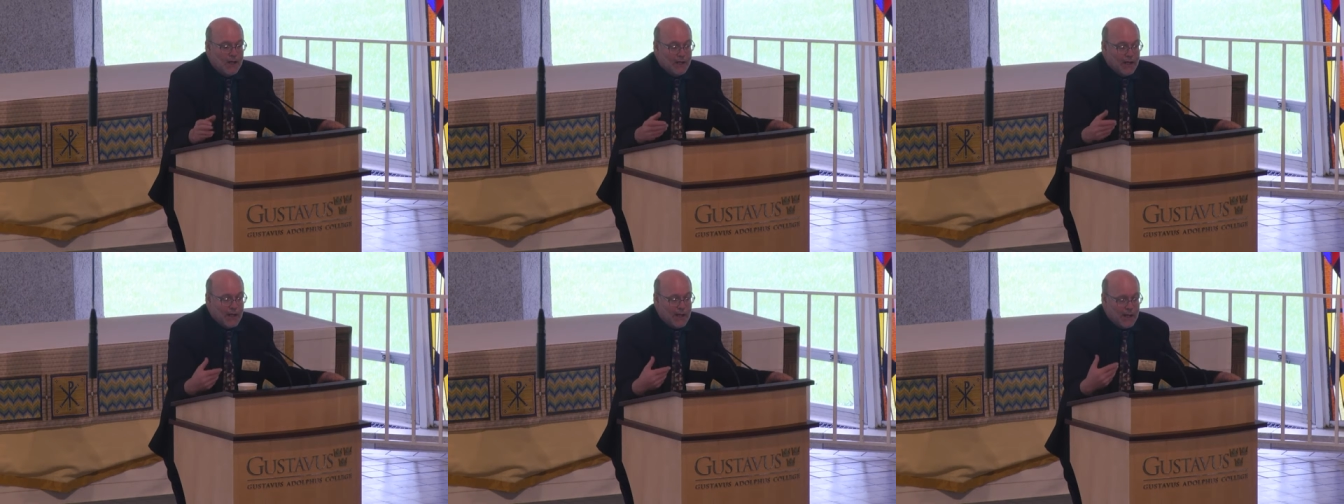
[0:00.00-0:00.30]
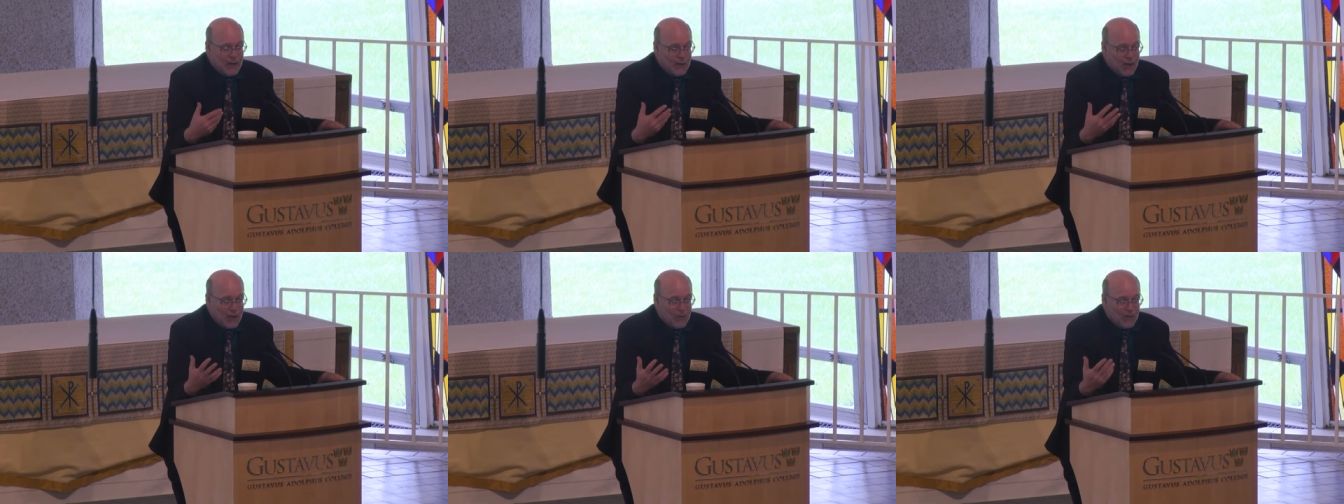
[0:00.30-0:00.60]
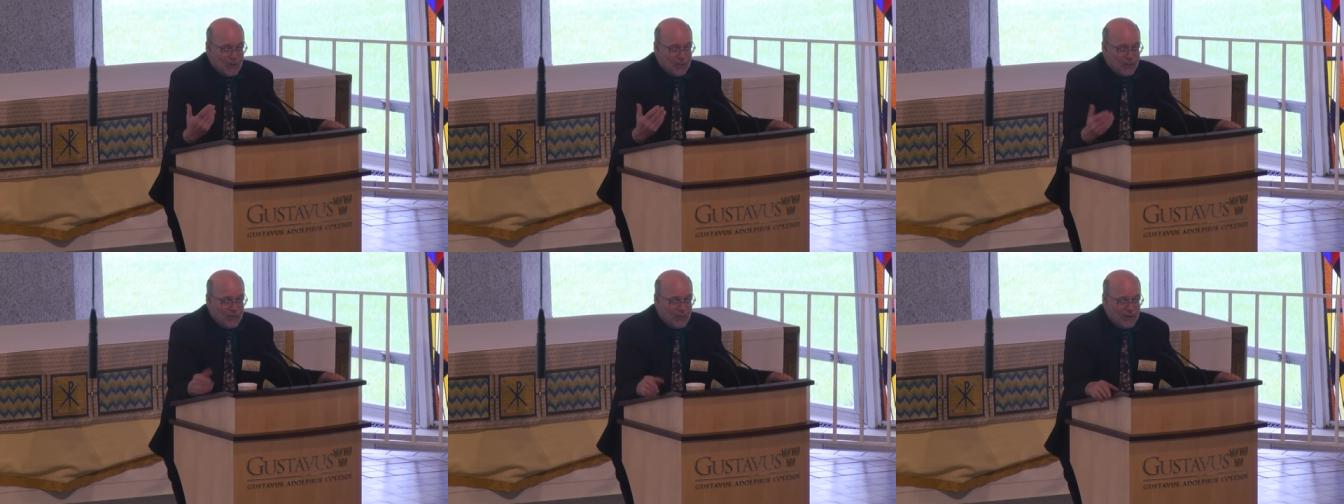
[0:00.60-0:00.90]
Now, I, I
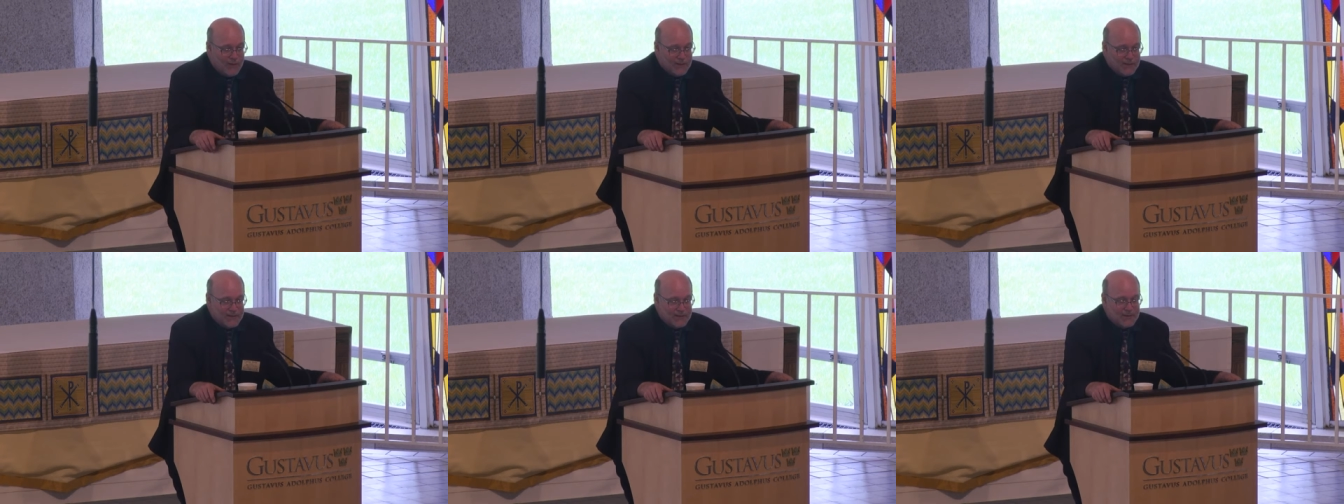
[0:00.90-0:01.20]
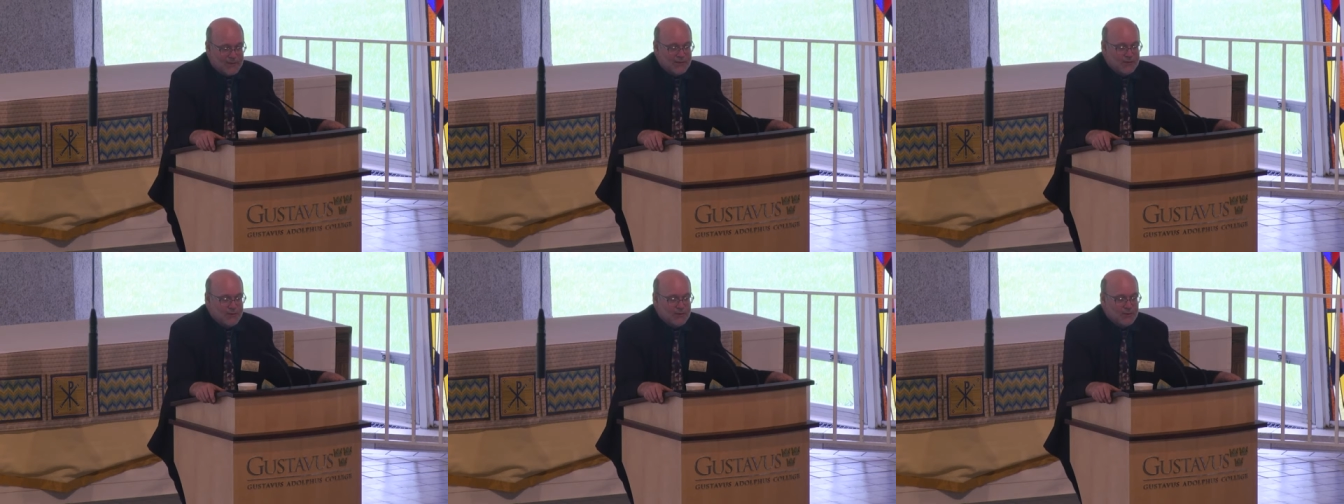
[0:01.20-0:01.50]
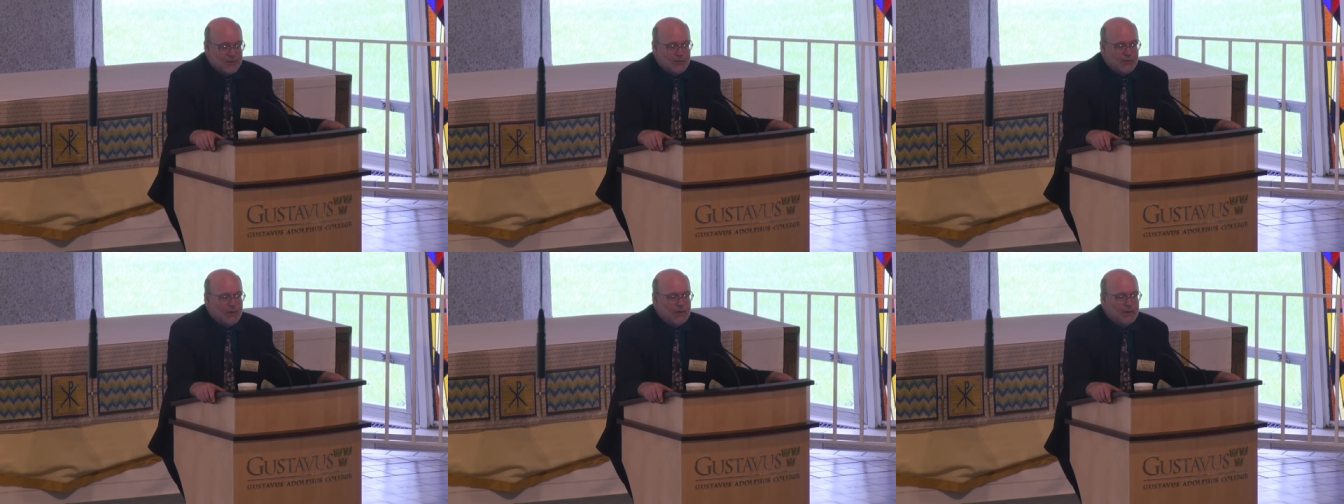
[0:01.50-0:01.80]
will point
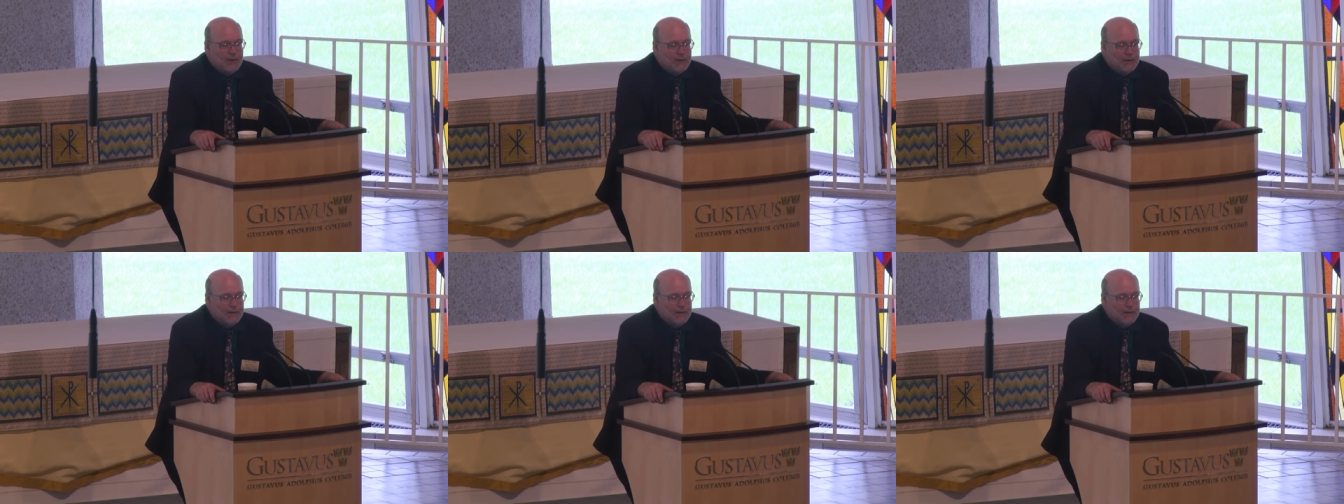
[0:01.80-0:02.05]
to